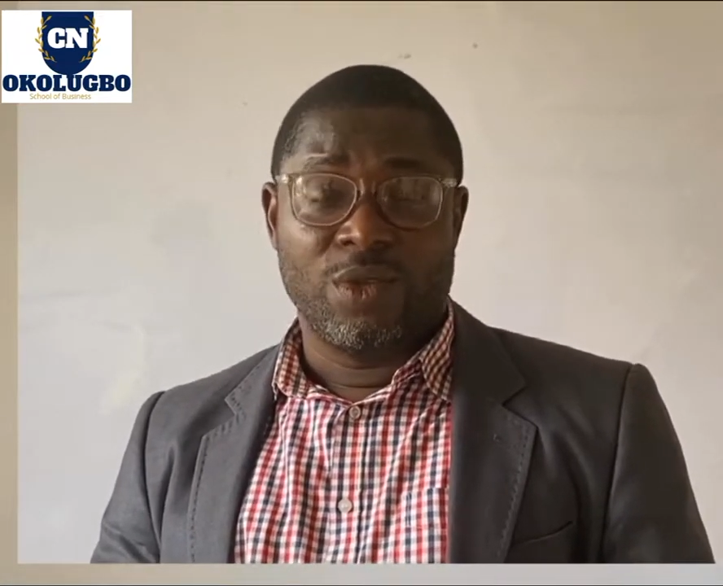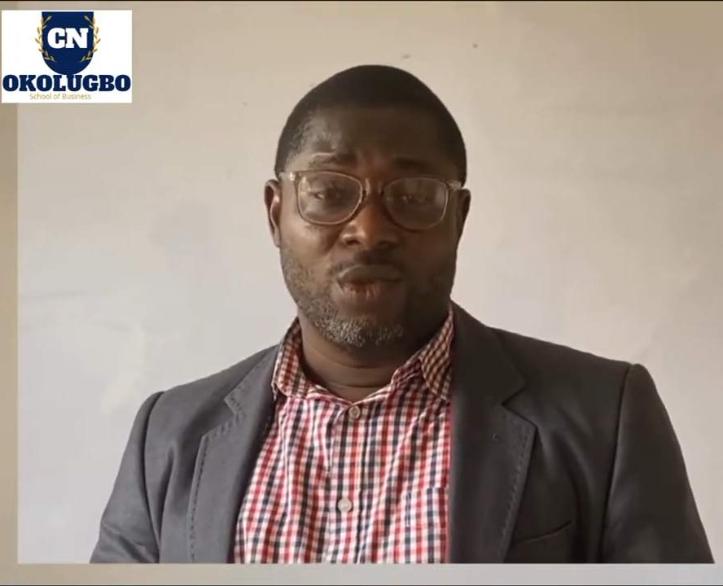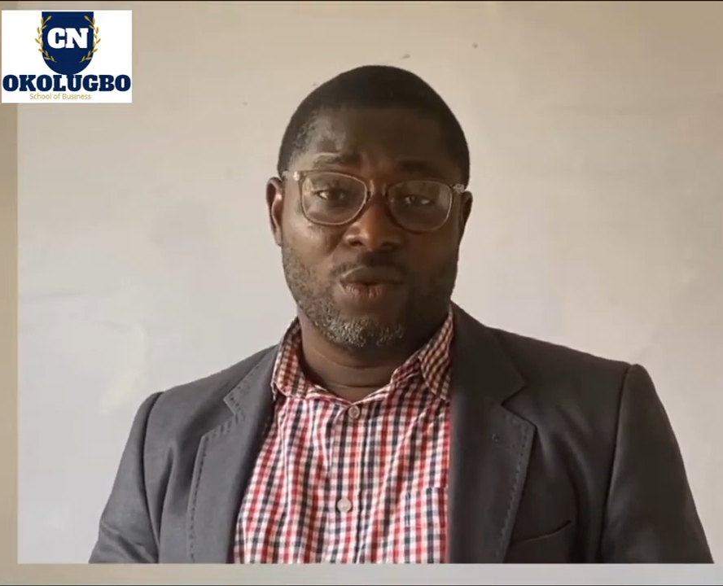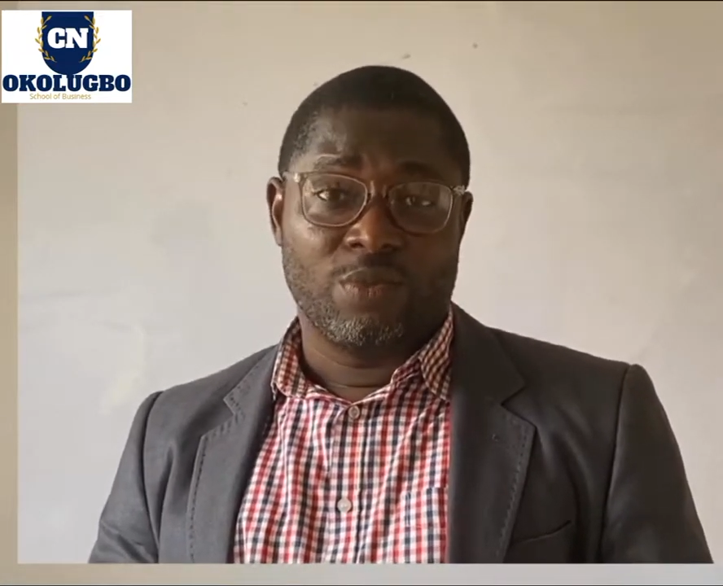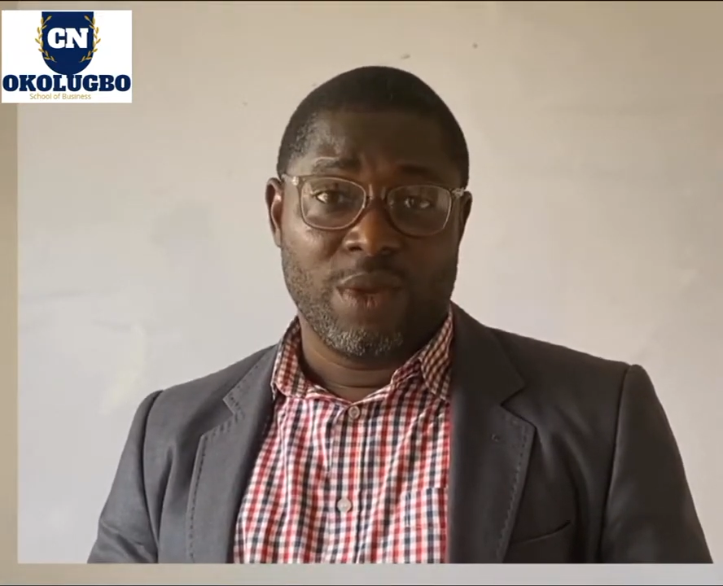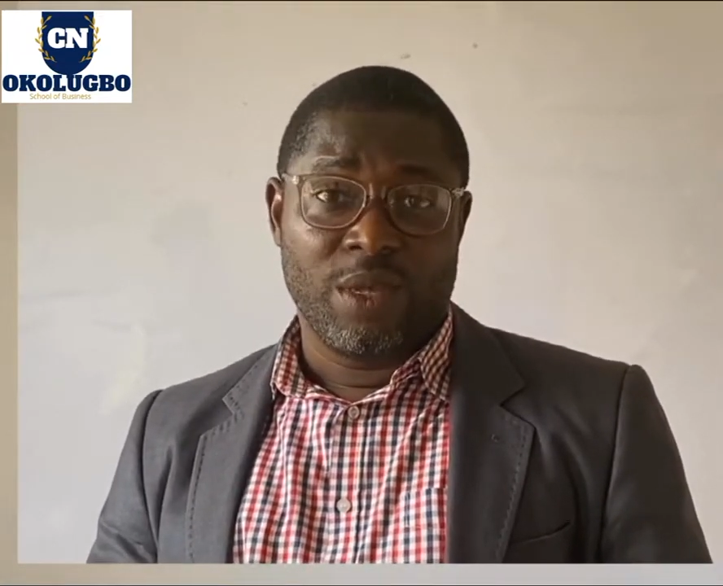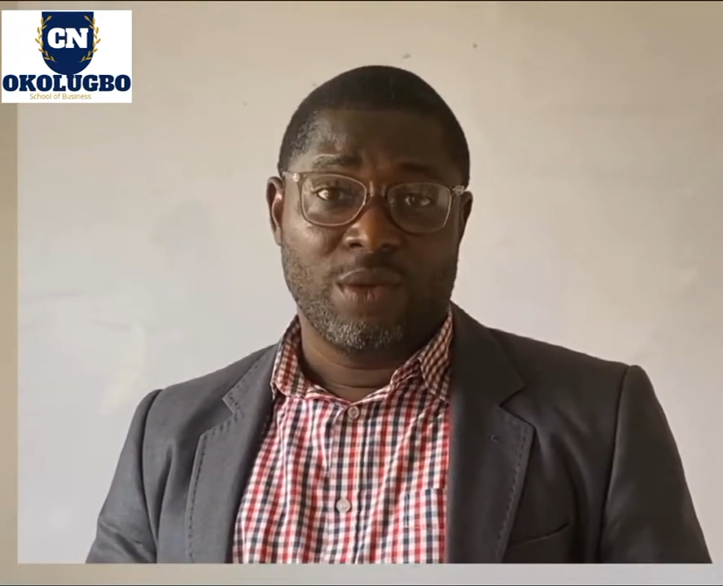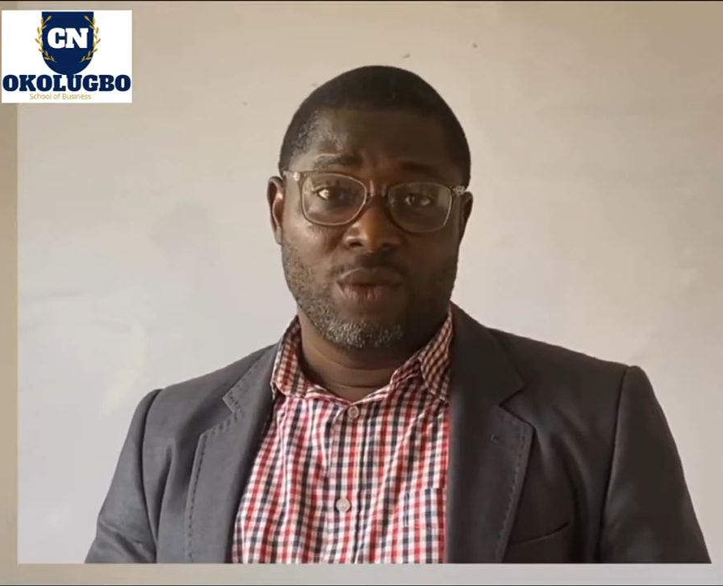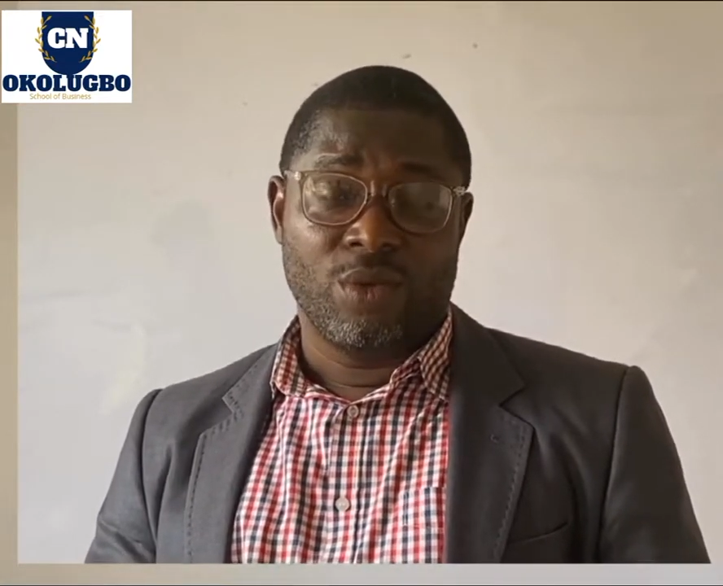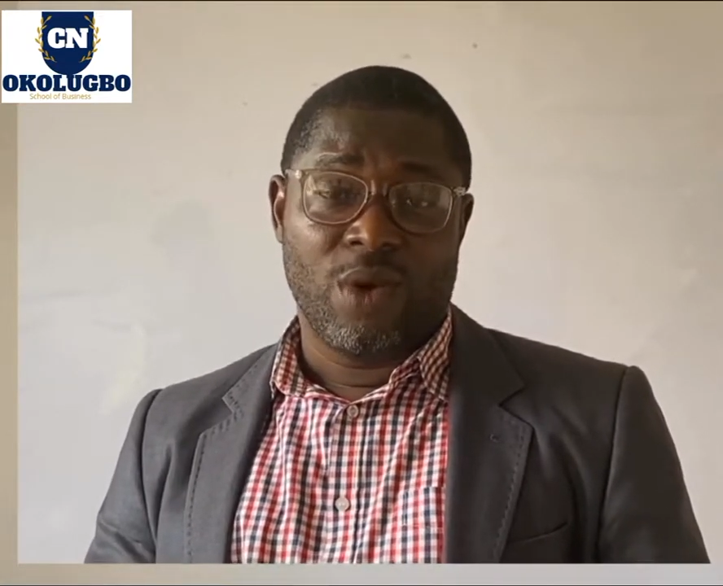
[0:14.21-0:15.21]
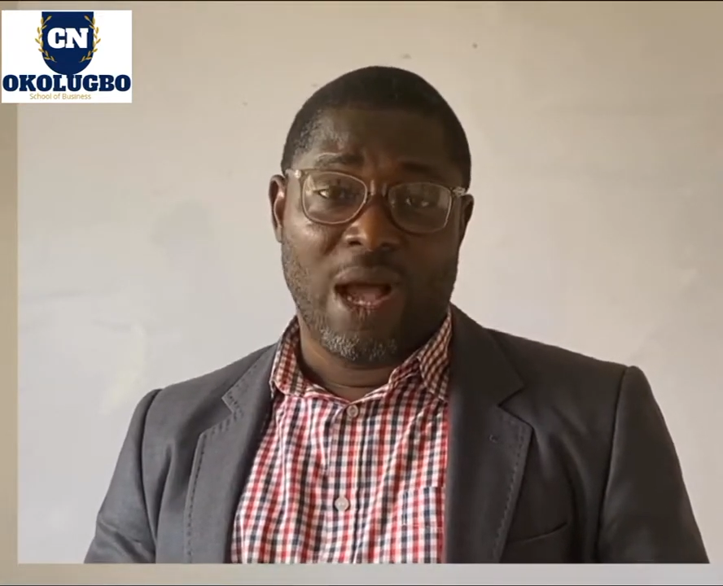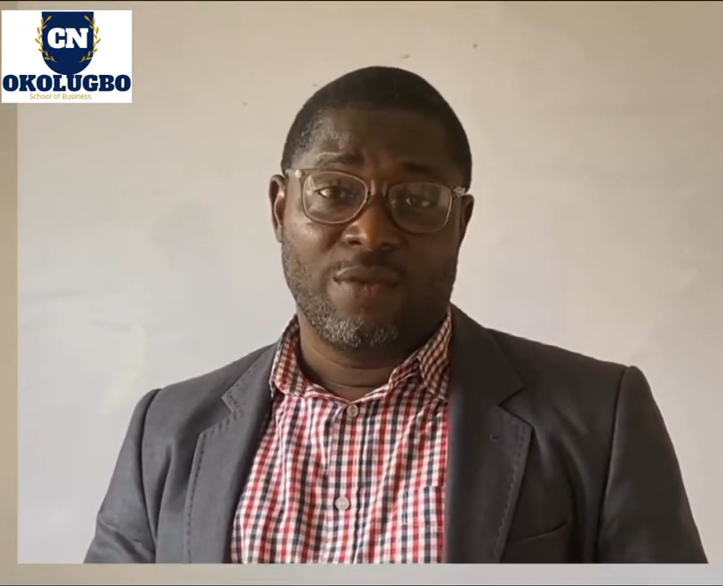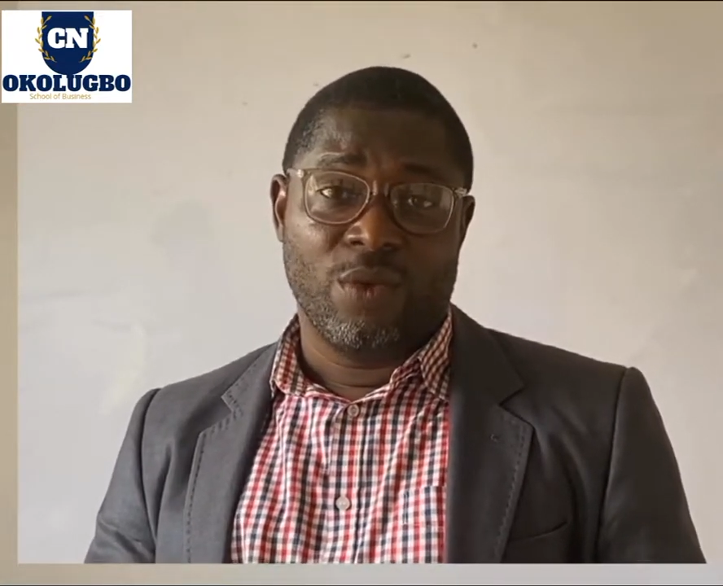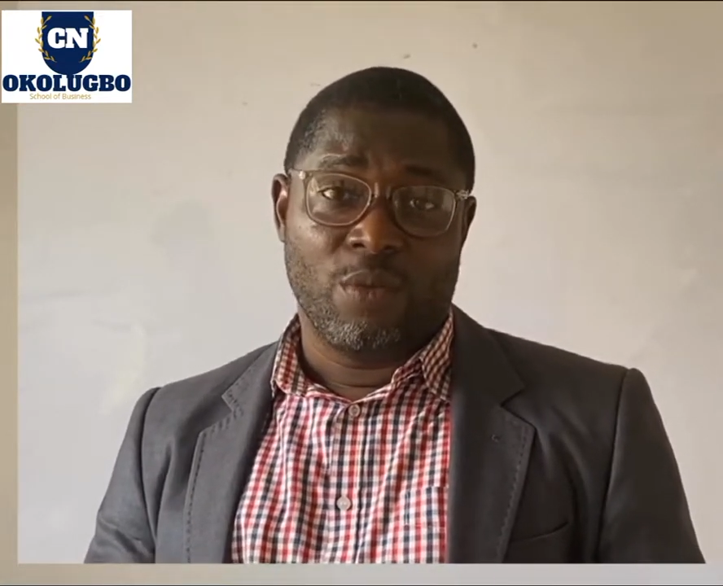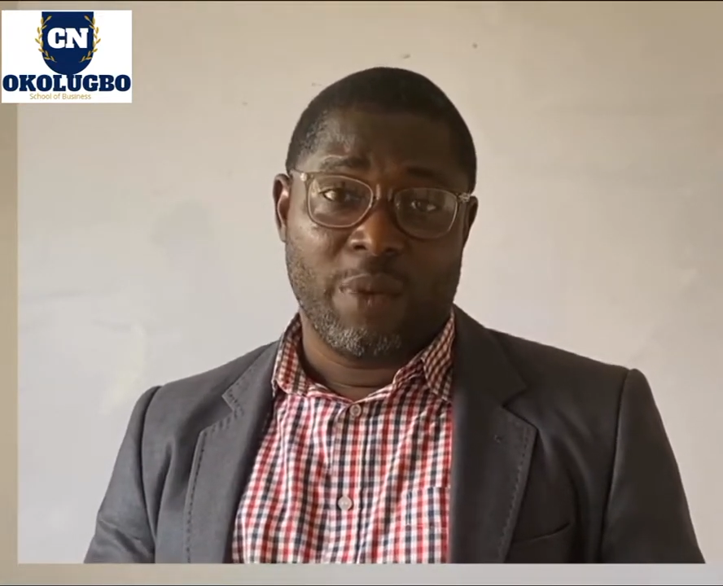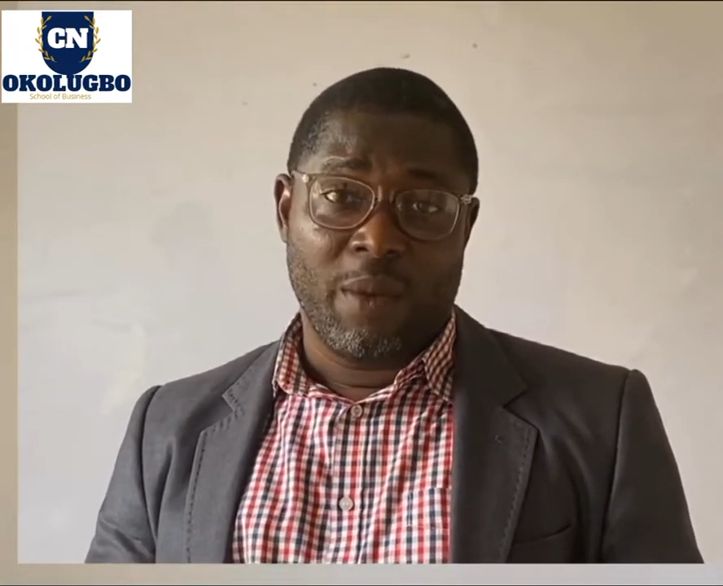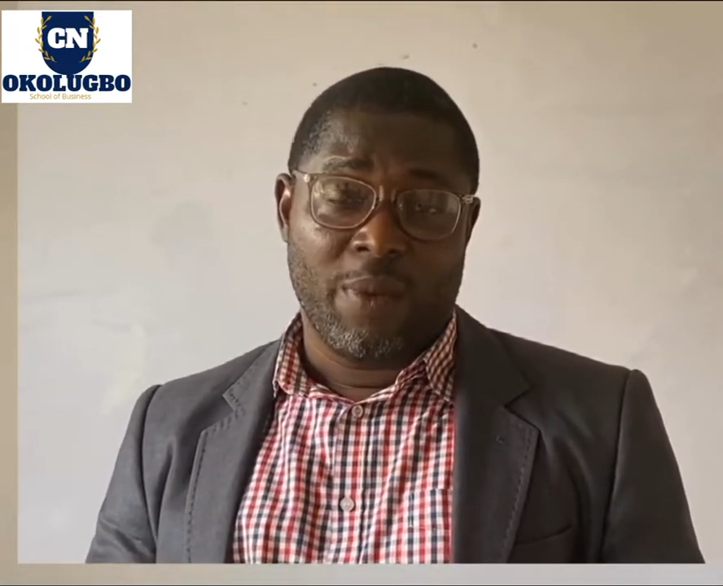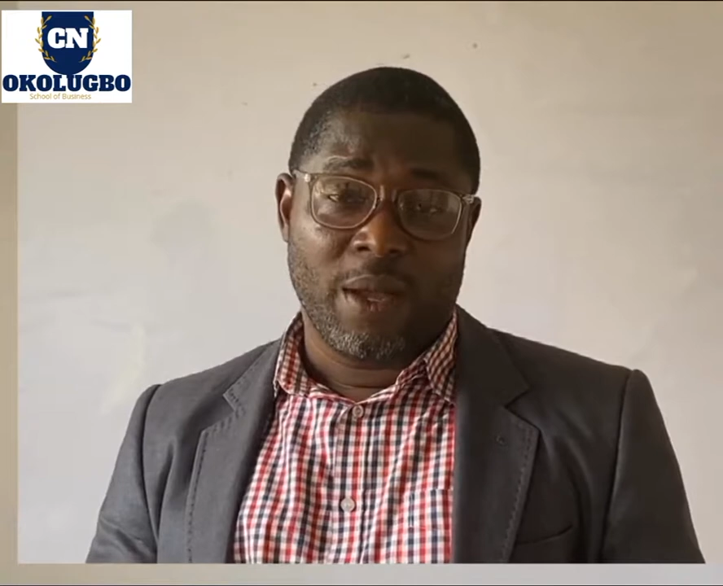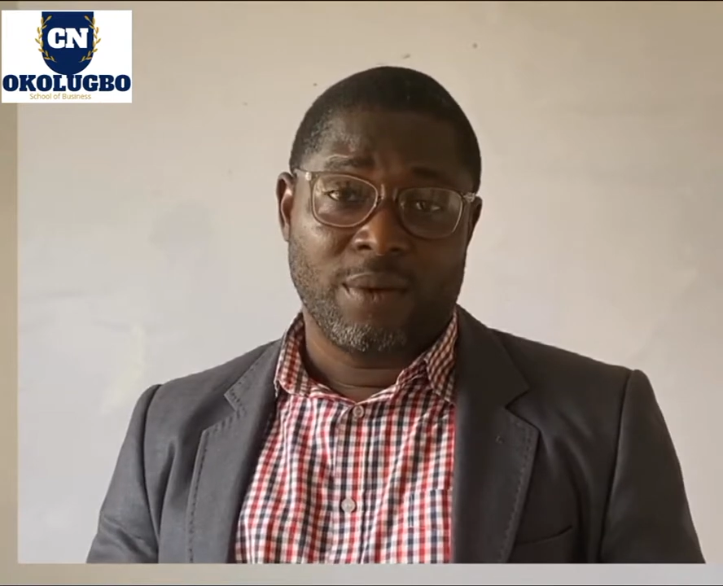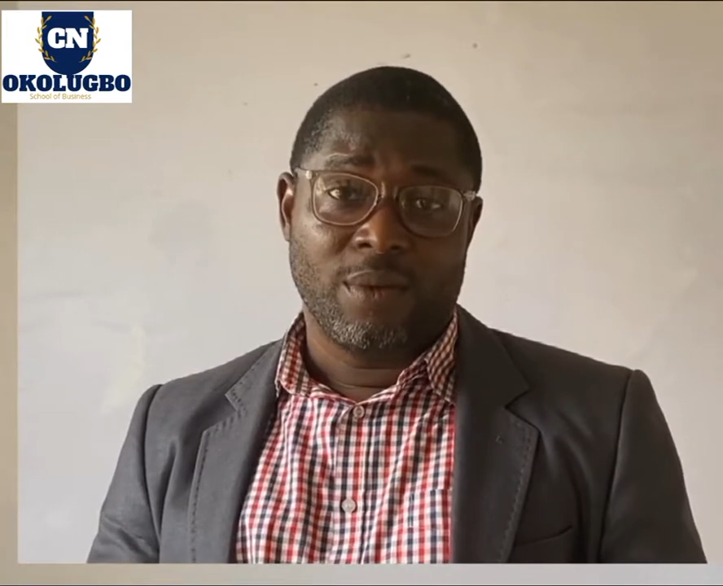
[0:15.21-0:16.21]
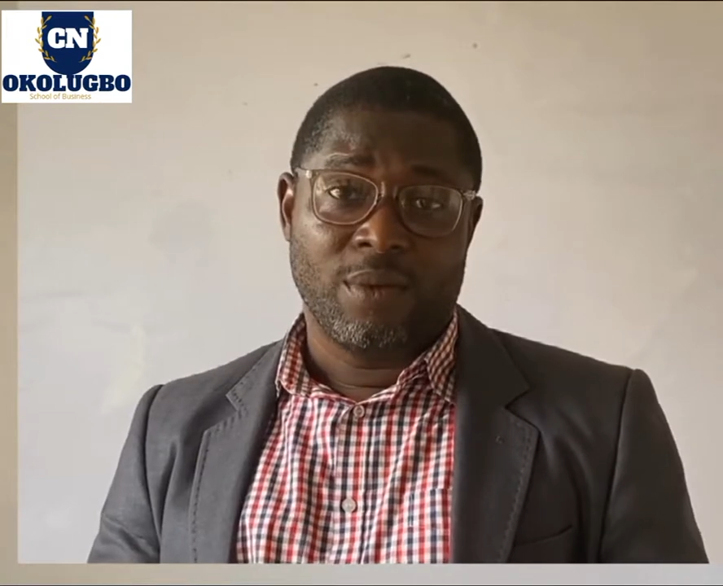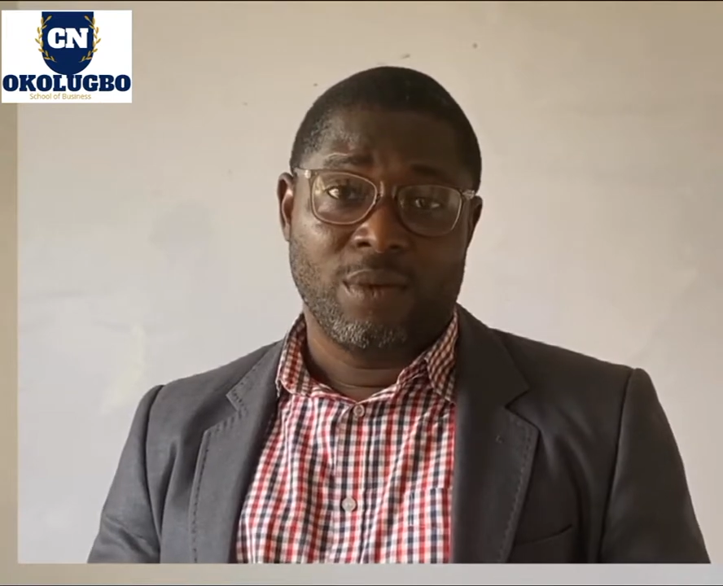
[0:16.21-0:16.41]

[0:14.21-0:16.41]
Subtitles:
videos with me, you have your paper,